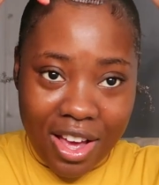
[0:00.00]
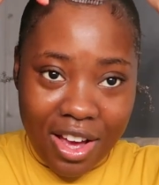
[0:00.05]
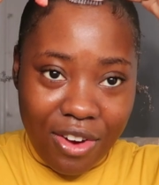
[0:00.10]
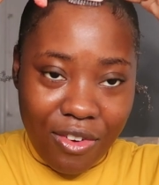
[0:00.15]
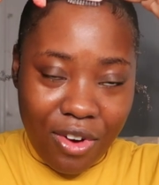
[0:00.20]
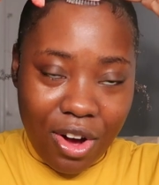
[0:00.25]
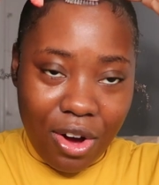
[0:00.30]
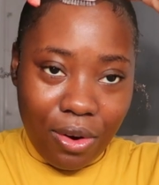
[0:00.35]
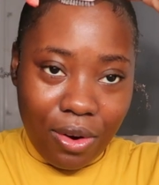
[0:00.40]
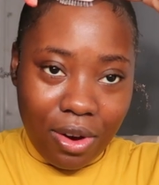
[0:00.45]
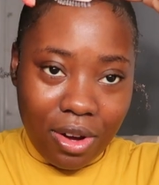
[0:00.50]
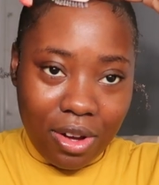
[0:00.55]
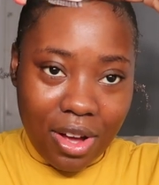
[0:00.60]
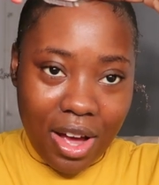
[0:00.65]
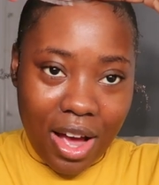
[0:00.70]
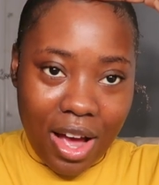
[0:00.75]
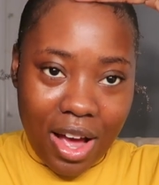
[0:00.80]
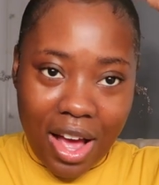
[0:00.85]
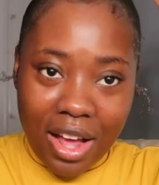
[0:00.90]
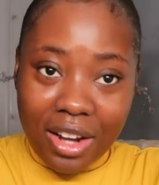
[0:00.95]
Well,
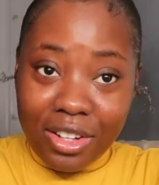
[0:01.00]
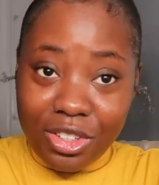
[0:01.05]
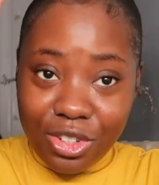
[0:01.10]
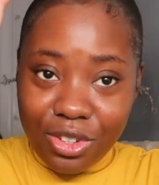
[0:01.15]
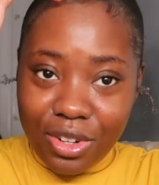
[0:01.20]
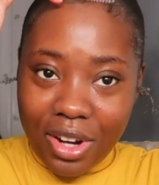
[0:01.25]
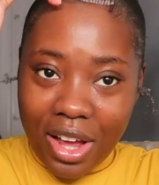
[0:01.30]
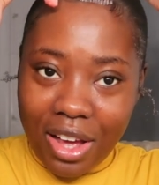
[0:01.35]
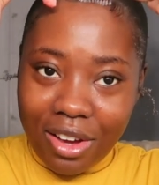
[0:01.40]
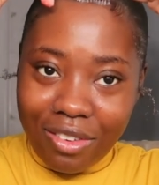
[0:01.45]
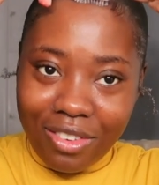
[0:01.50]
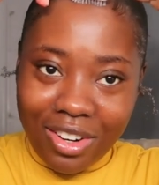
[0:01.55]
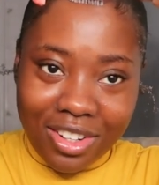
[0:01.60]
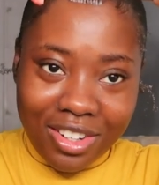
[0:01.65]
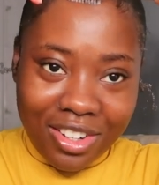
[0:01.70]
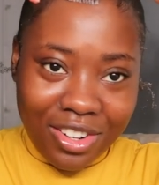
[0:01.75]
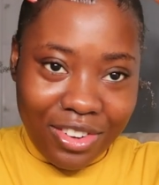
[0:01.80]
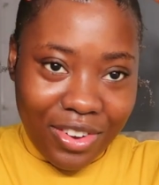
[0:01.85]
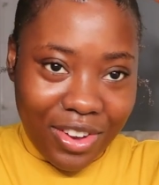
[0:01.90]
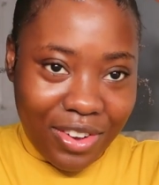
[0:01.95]
I do like
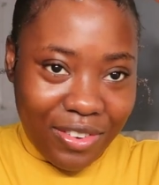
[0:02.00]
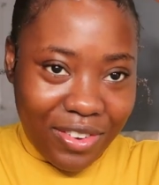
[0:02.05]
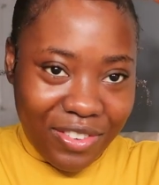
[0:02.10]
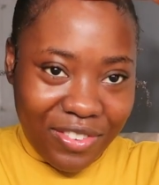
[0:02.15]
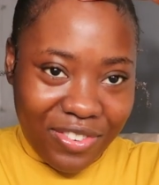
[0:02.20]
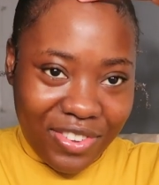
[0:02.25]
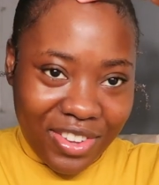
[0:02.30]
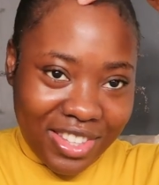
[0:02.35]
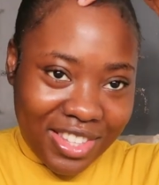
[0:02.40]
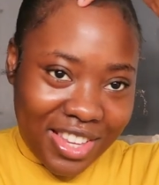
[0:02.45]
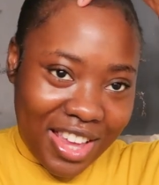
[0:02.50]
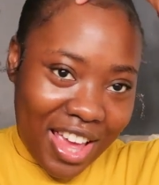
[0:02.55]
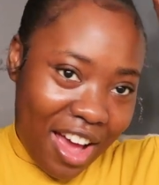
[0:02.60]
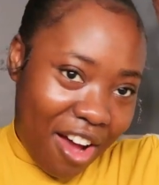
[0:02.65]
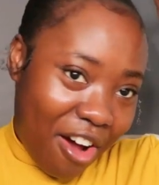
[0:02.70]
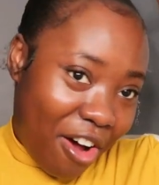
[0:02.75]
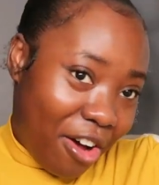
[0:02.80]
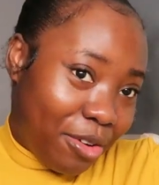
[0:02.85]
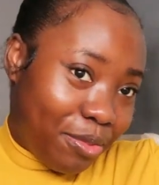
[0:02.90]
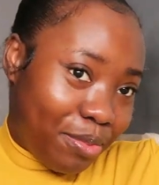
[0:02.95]
running away when things get
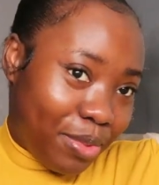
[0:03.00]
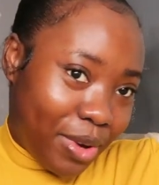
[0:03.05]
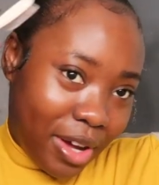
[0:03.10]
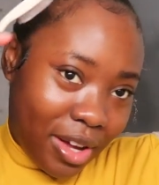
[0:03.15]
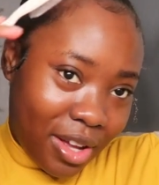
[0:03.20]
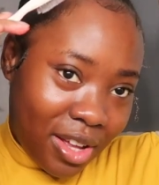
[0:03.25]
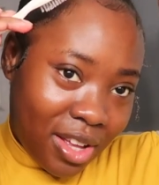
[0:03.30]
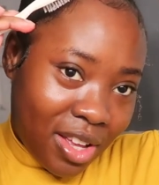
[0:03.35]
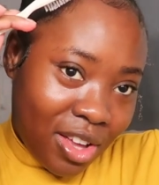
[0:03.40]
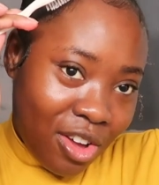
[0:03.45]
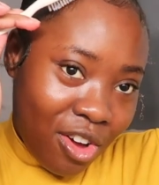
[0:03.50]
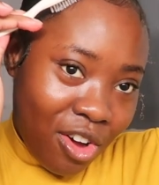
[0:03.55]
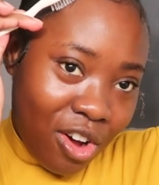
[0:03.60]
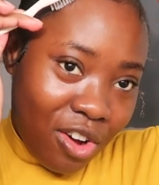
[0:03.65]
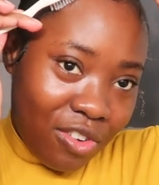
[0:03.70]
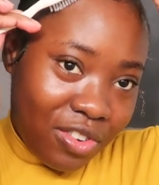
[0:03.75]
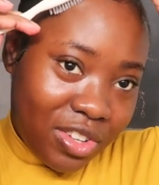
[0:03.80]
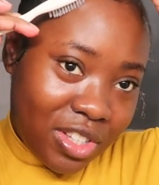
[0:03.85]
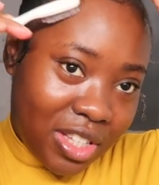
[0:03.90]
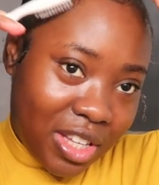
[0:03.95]
hard, but
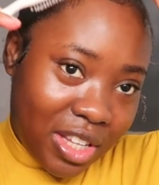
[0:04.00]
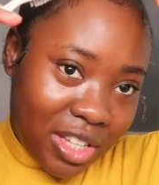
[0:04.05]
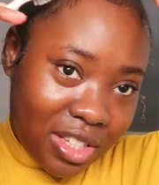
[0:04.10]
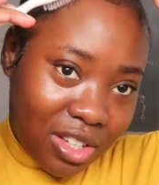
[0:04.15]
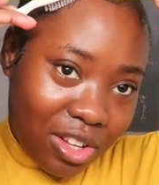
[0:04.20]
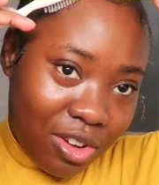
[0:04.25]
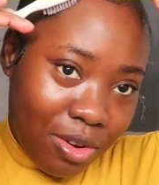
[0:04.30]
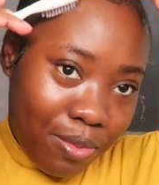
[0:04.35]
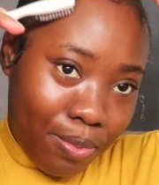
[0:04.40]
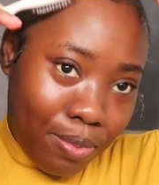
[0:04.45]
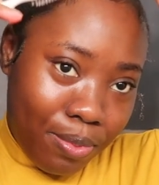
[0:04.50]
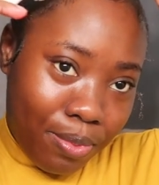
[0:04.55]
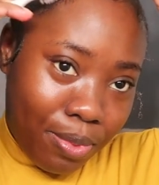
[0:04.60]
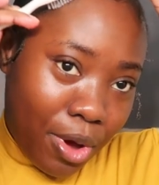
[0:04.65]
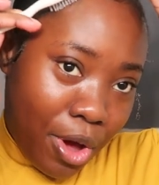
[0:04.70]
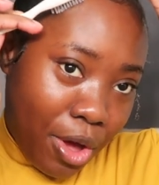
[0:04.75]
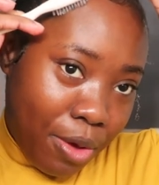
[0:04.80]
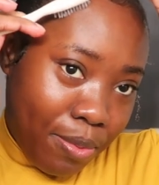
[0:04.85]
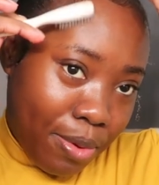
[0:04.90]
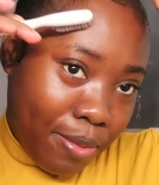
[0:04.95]
obviously it's a
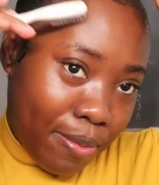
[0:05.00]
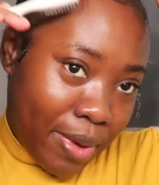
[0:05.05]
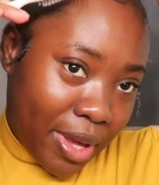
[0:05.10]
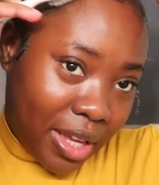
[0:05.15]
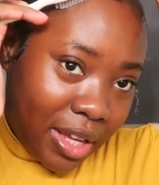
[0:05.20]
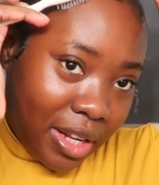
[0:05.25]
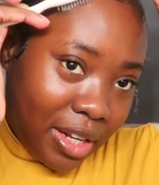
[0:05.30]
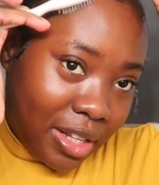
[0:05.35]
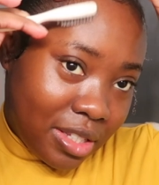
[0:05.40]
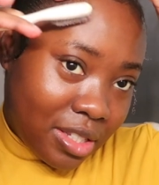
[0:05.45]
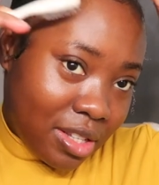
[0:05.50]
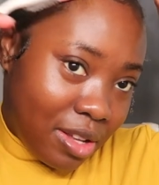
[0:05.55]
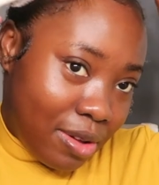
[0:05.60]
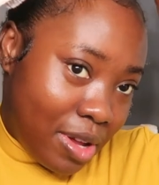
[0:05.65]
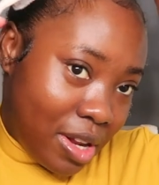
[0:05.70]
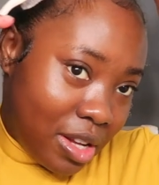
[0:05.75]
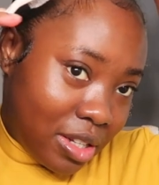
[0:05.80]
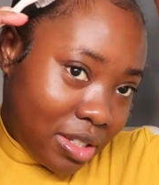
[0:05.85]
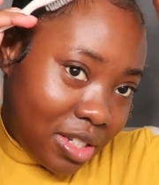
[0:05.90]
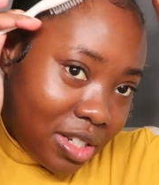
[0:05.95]
coping mechanism
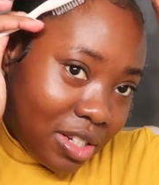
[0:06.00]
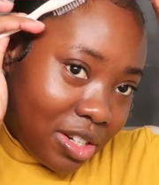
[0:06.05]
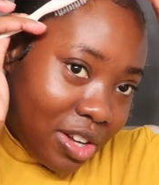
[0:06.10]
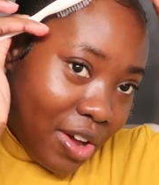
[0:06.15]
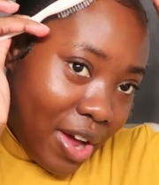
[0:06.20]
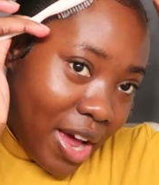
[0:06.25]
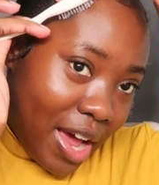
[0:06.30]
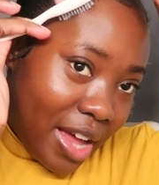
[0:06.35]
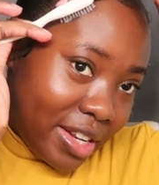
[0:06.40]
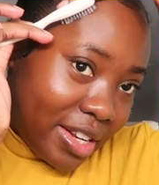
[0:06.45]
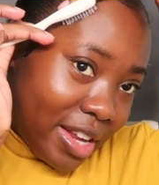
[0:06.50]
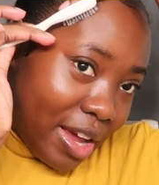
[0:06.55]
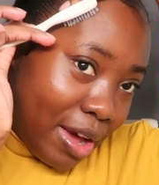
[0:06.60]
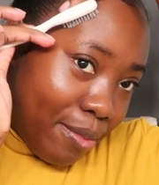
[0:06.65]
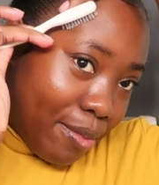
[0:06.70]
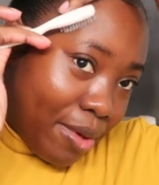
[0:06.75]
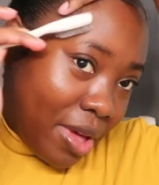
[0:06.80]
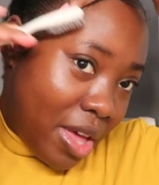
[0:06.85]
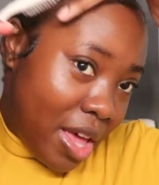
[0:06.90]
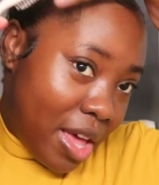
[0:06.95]
and I didn't know I had
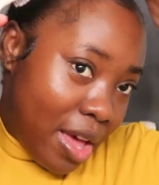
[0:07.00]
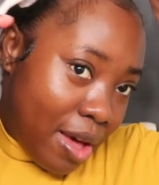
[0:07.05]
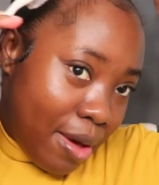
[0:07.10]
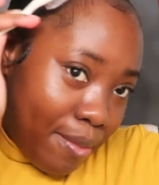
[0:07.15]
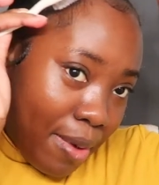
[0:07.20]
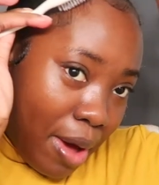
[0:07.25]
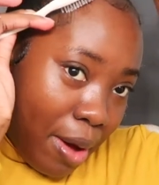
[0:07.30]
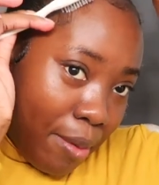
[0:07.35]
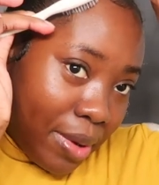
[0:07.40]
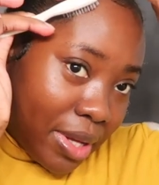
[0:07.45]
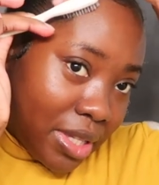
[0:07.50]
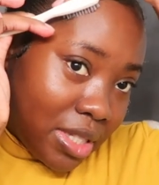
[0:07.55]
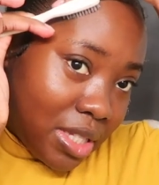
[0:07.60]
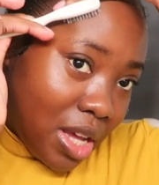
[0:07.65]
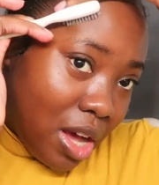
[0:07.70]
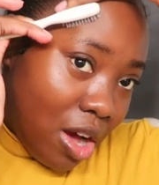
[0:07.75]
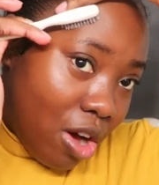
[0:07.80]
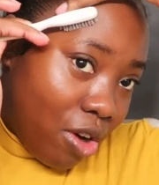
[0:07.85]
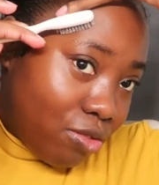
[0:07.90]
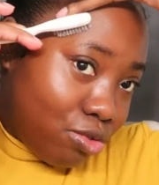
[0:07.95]
that about
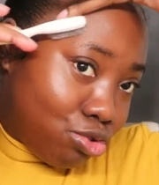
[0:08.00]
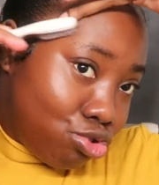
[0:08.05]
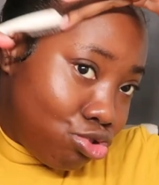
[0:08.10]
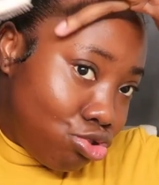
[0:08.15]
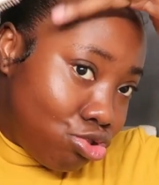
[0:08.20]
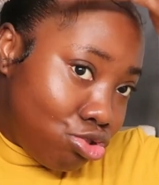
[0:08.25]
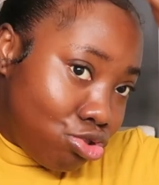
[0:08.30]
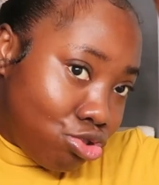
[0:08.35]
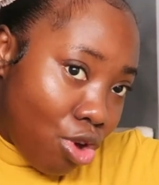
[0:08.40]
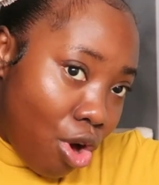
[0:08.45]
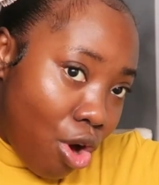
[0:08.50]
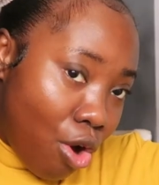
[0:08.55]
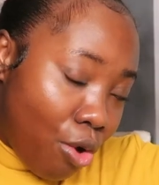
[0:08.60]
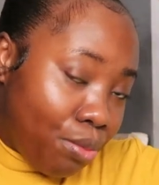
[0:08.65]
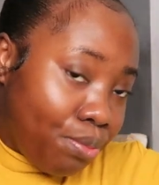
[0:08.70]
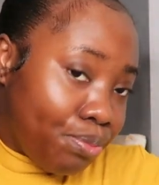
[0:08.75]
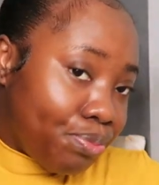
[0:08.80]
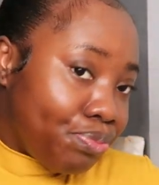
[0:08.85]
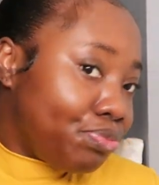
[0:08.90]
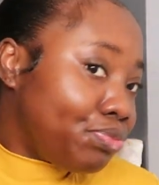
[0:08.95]
myself. So